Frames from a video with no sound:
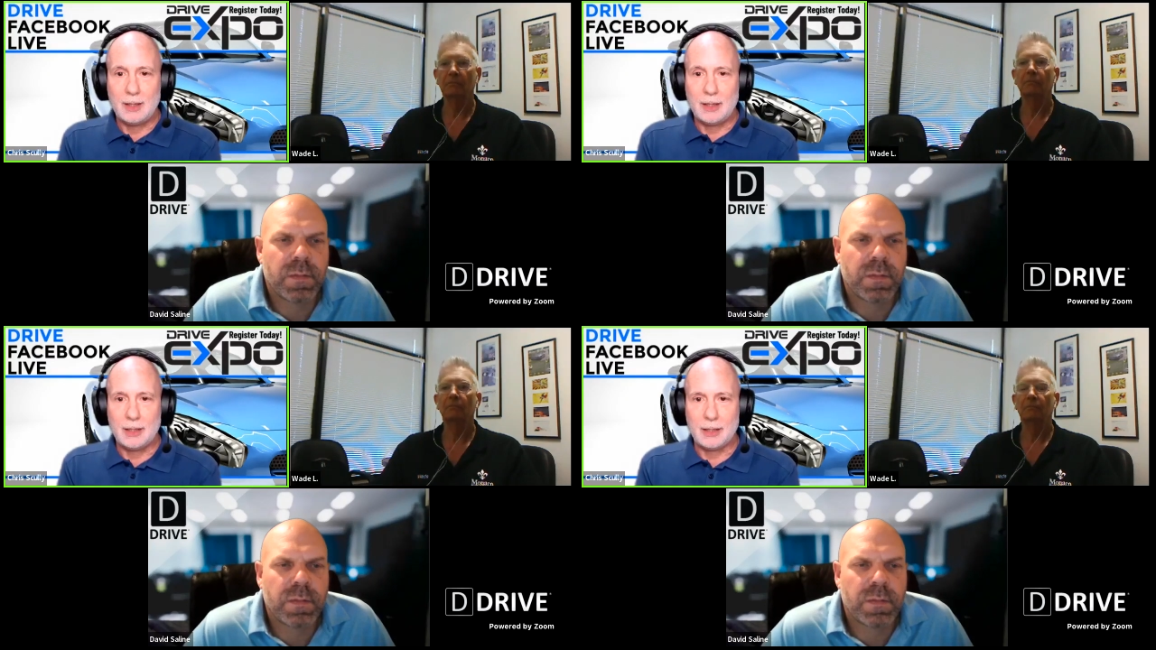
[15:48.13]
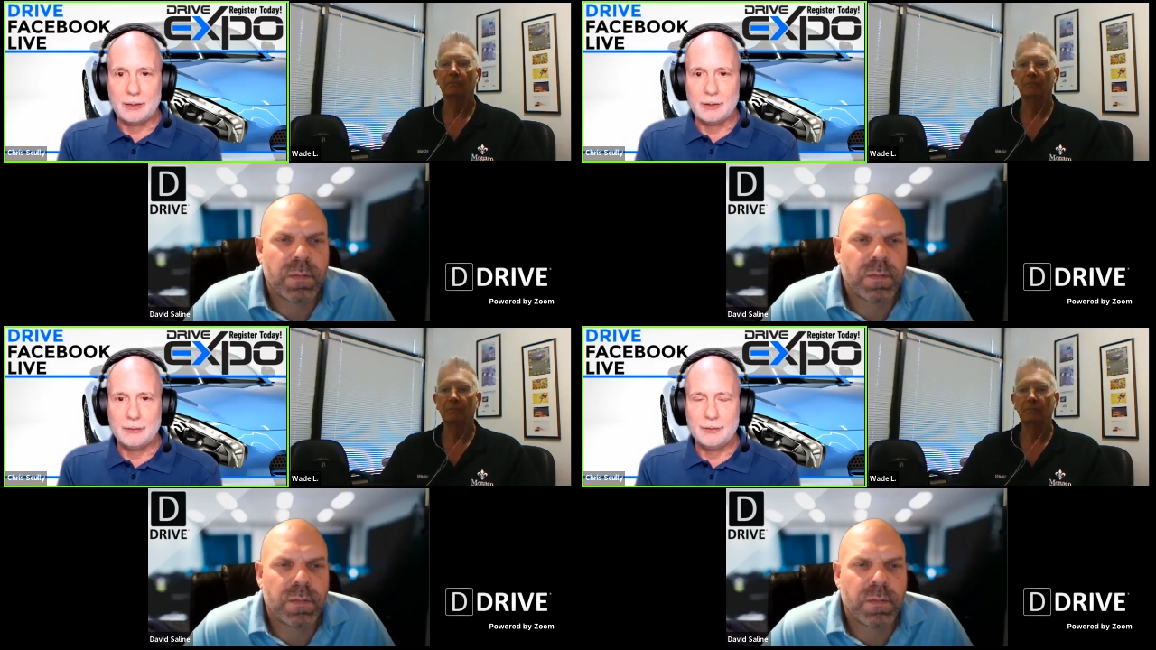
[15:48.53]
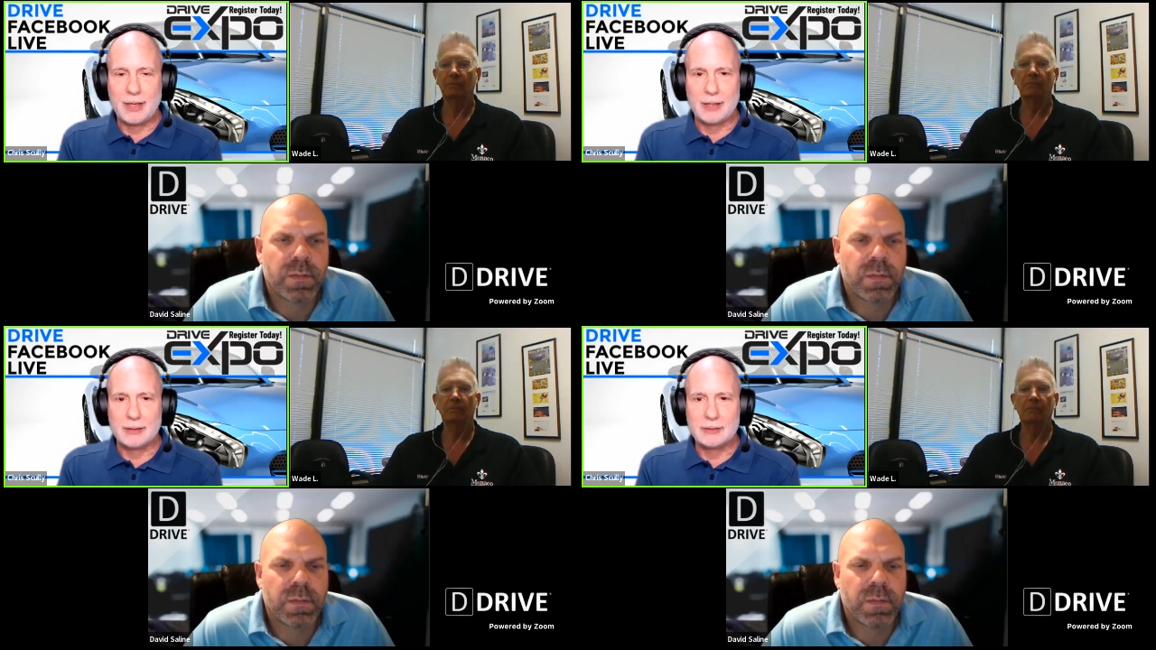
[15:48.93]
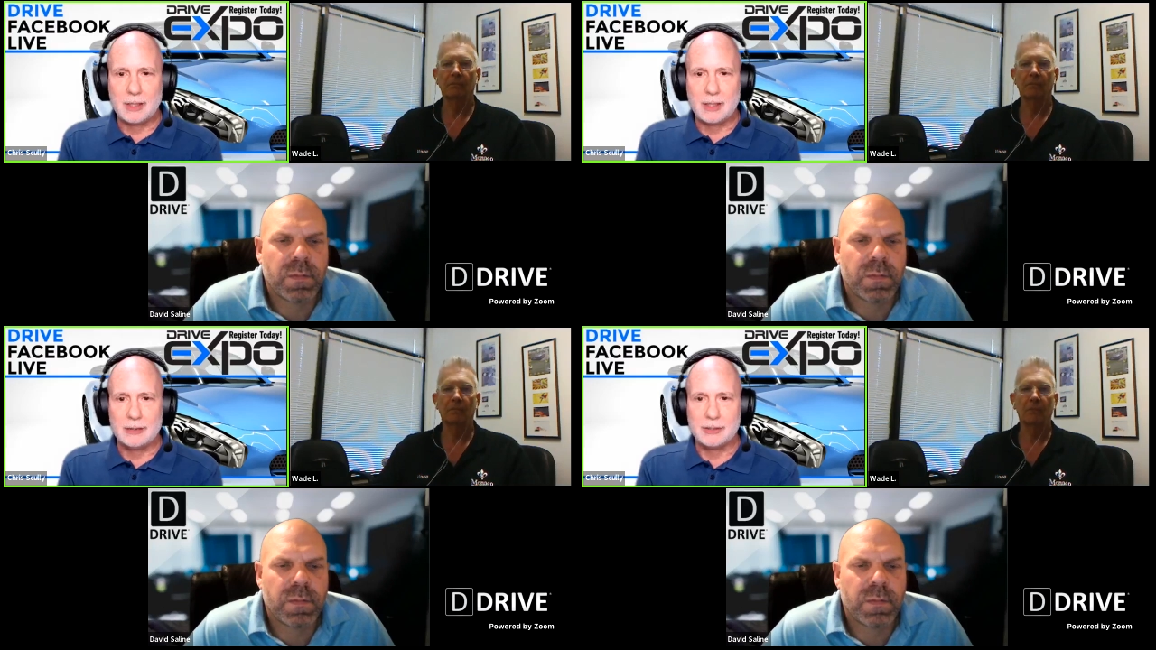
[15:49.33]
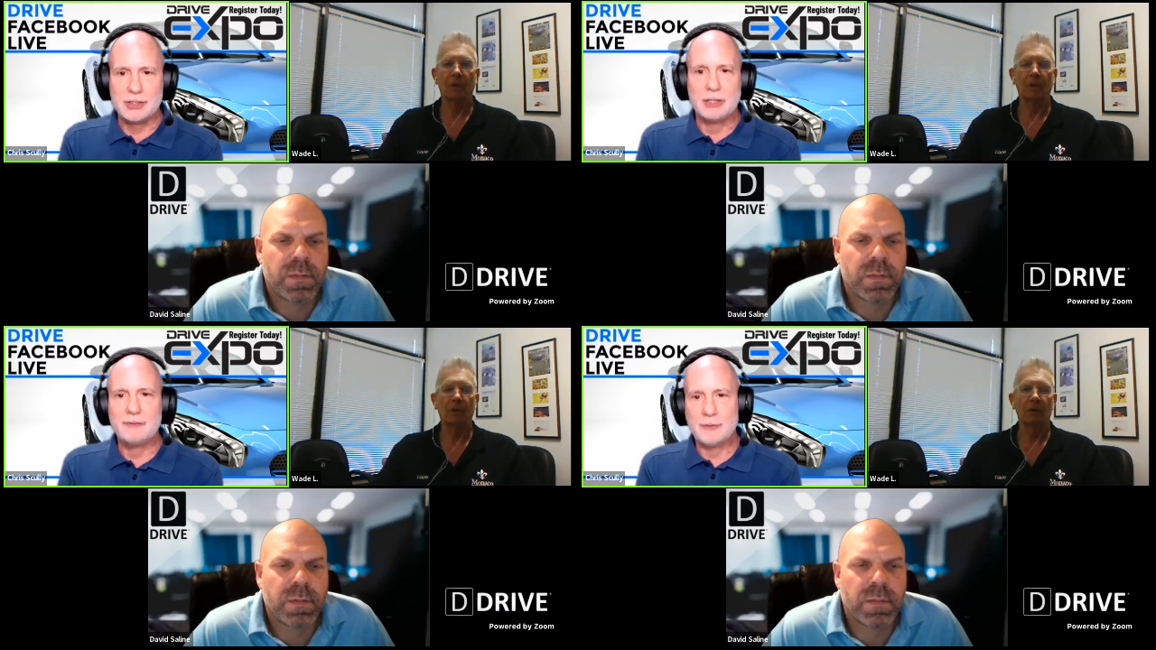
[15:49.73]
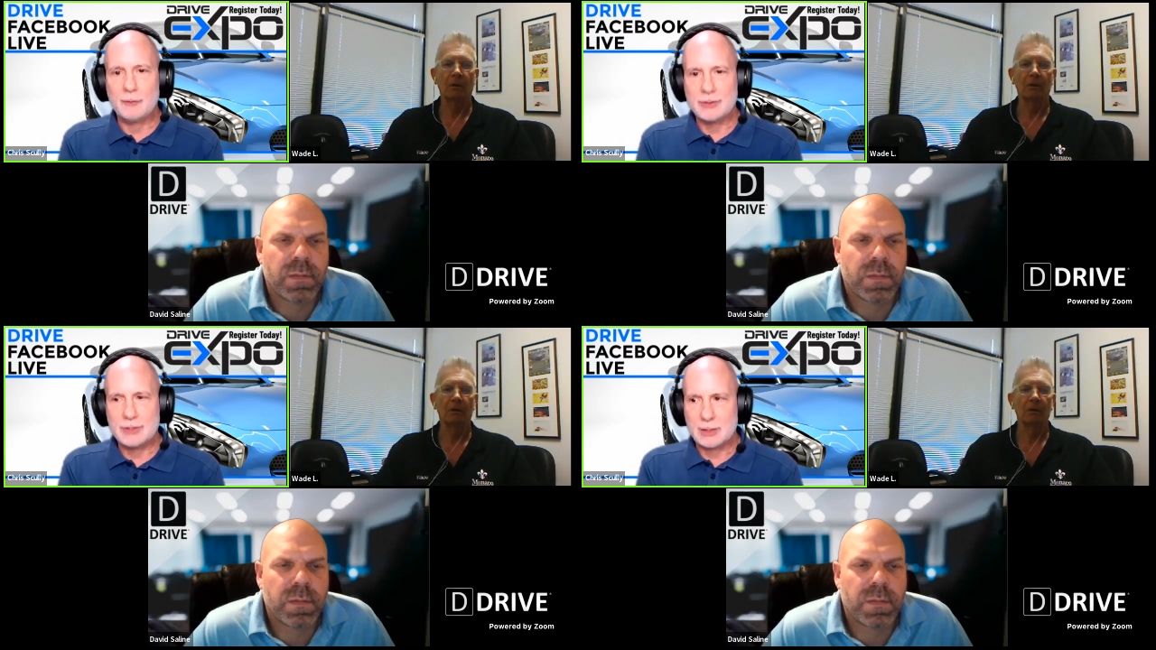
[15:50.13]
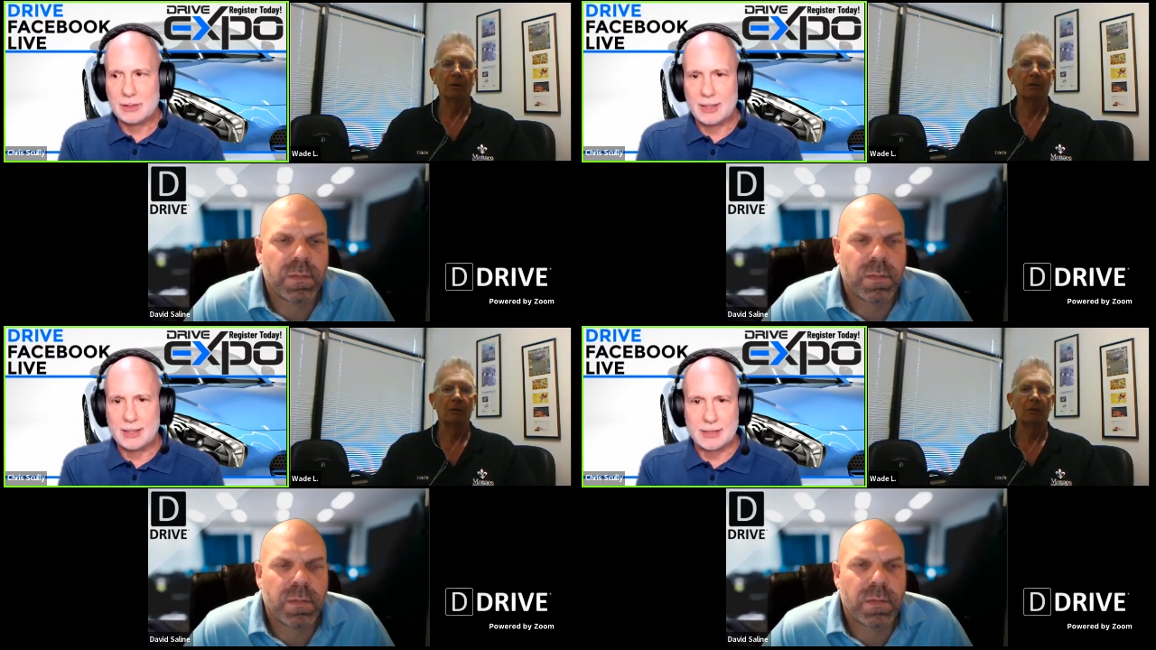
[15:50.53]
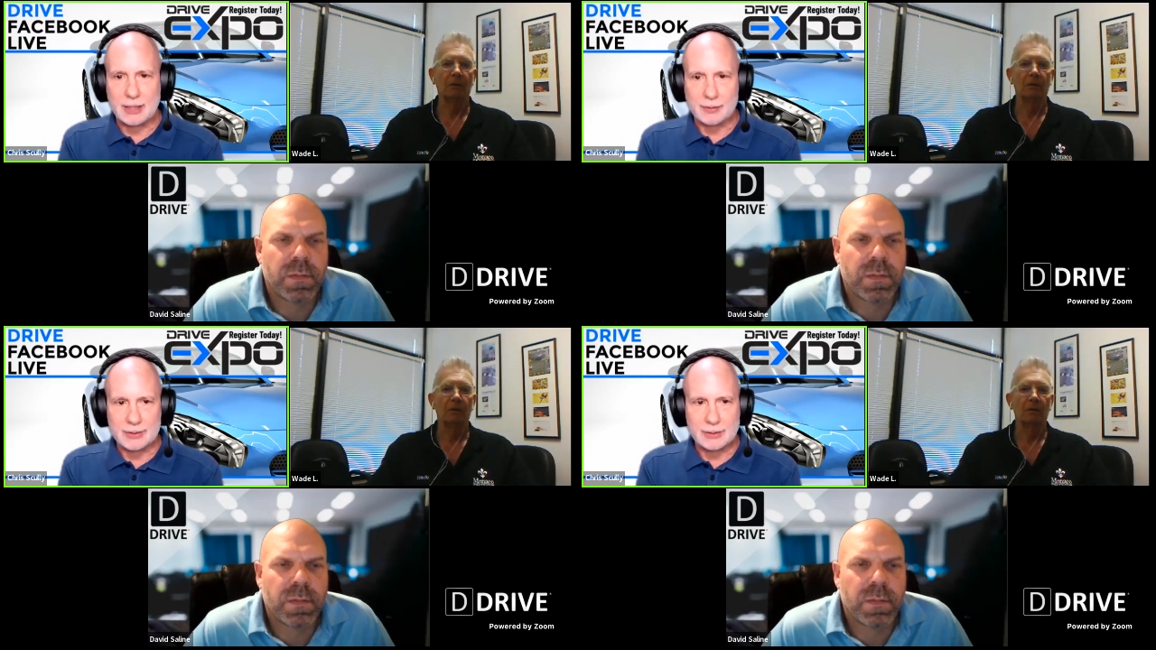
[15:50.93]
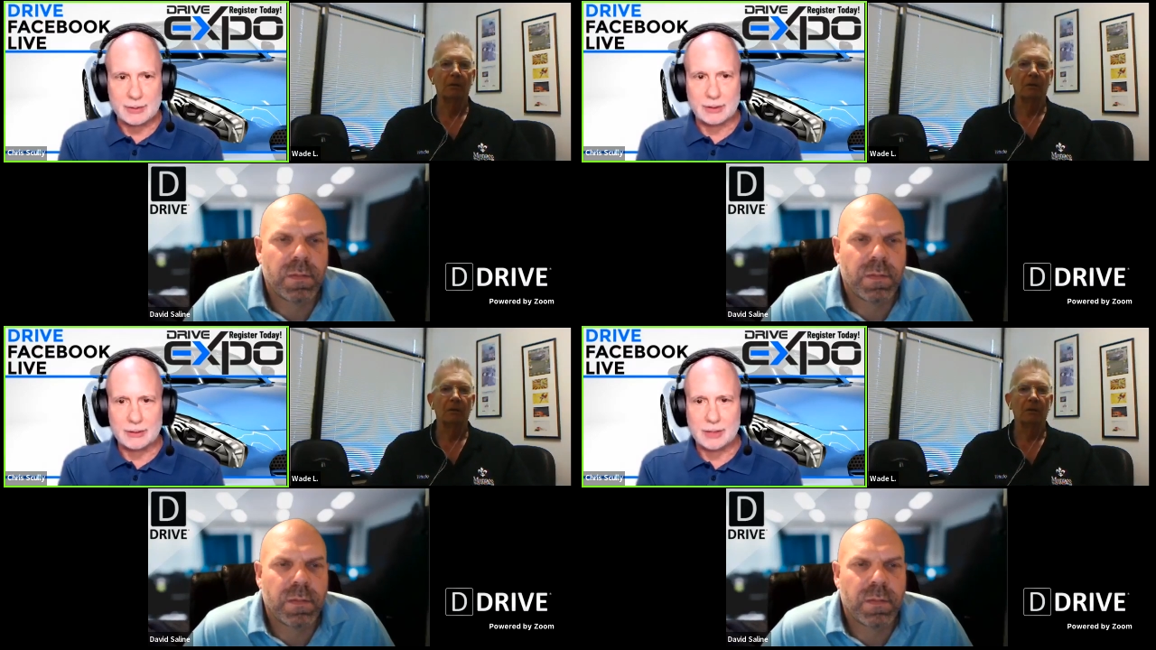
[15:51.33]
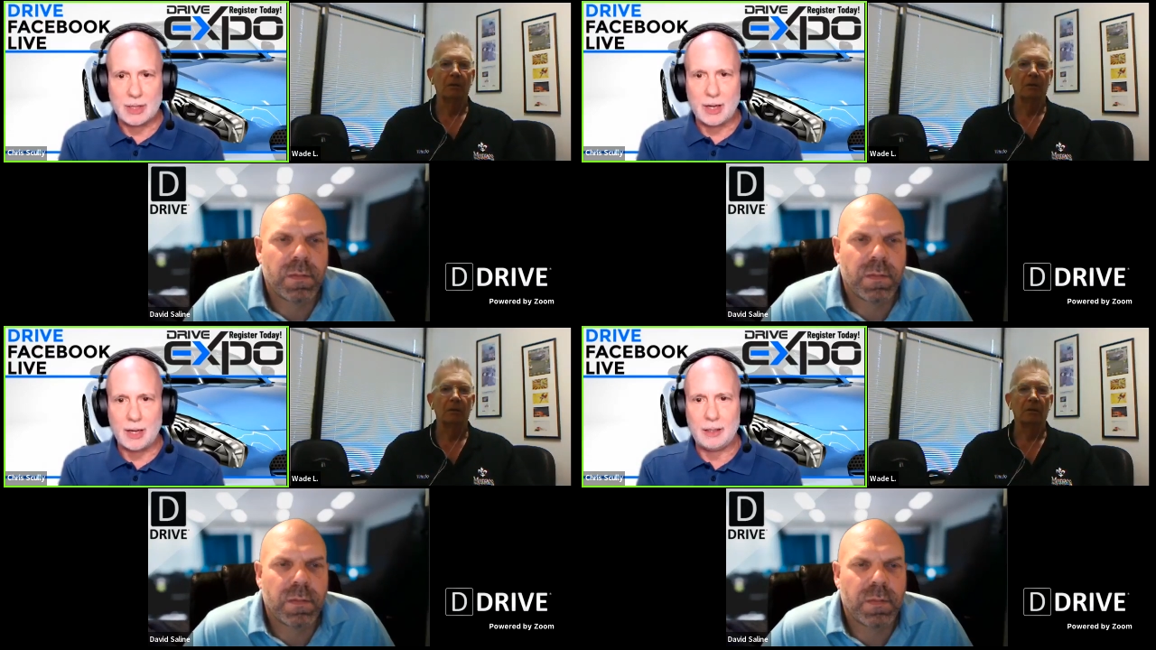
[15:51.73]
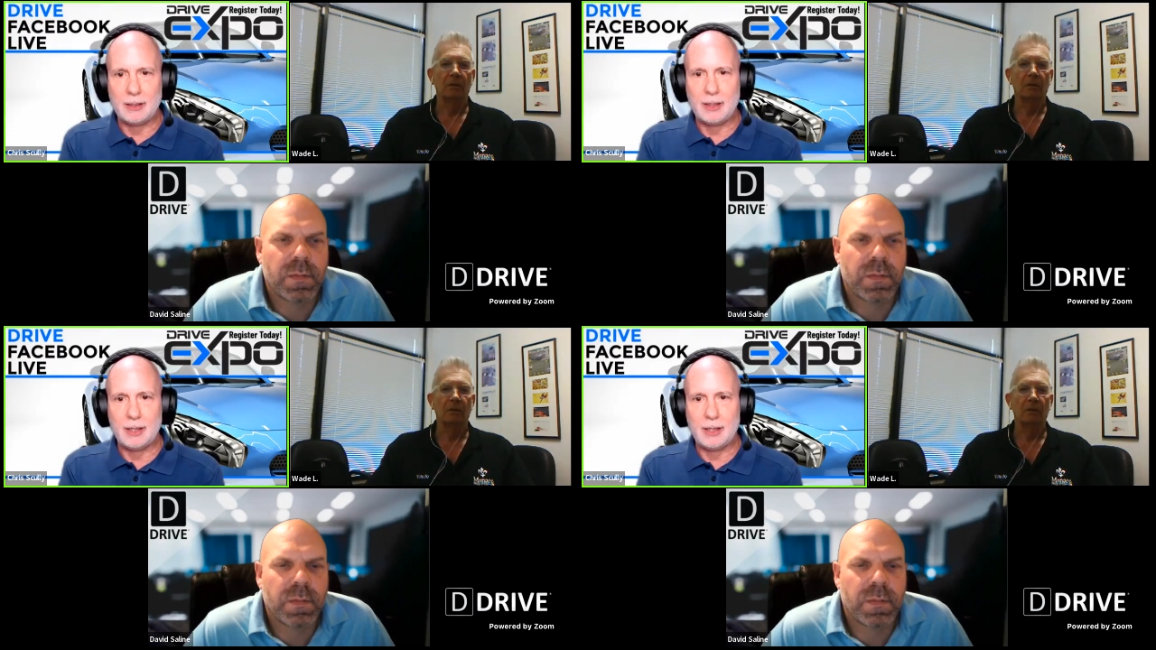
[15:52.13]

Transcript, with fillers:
Speaker 1: And I know mm-hmm. that uh, Jennifer was in a class I recently taught.